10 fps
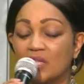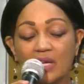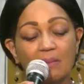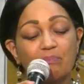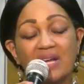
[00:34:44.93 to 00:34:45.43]

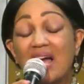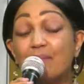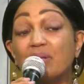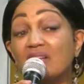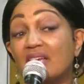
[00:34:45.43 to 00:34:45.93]
But I
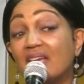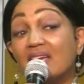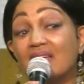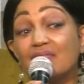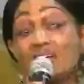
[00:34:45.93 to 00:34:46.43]

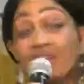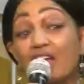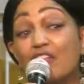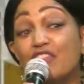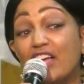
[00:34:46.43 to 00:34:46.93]
believe
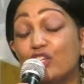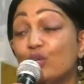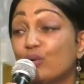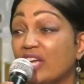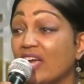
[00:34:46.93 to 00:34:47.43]
that
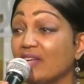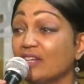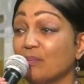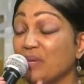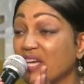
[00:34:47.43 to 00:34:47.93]
you can
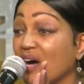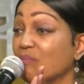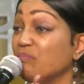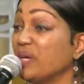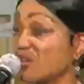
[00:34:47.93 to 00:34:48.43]

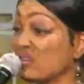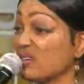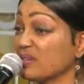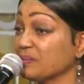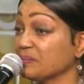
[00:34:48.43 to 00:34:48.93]
become bitter
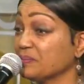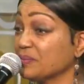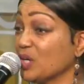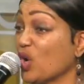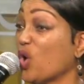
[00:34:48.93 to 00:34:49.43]

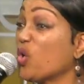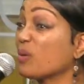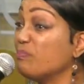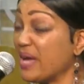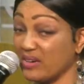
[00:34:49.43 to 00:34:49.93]
or
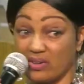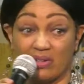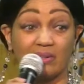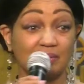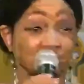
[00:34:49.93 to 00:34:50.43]
better.
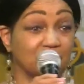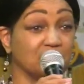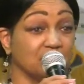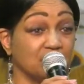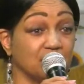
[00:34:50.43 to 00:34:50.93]

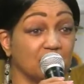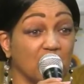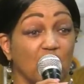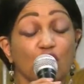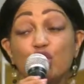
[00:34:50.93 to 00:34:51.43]

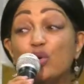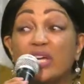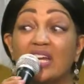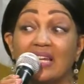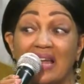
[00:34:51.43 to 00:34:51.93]
You
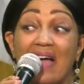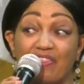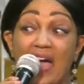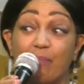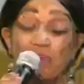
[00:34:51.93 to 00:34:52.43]
can let
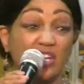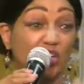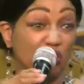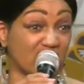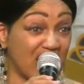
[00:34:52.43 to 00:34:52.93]
that be
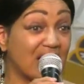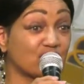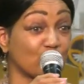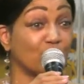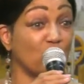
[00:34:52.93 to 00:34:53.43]
your
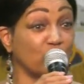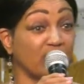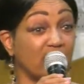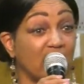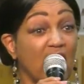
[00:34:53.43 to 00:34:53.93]

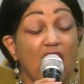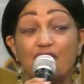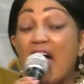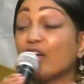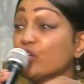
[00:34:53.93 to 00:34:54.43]
testimony of
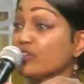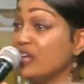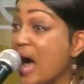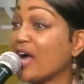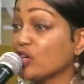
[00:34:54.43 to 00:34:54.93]
how you're
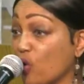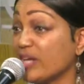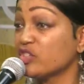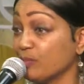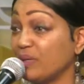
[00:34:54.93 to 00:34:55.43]
not going
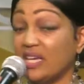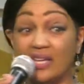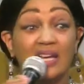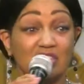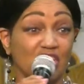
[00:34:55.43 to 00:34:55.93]
to be
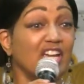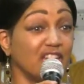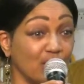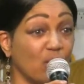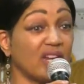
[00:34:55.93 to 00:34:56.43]
to
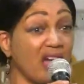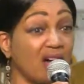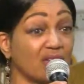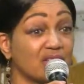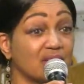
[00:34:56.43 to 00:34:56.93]
anyone
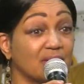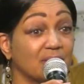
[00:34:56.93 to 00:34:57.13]
else.